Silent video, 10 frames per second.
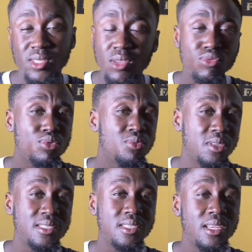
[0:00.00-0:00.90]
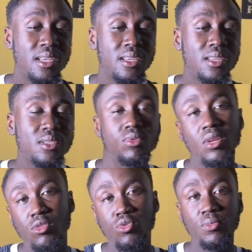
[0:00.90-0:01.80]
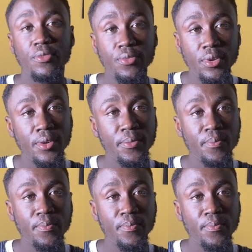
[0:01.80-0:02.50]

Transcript: just do it. So that you'll be free.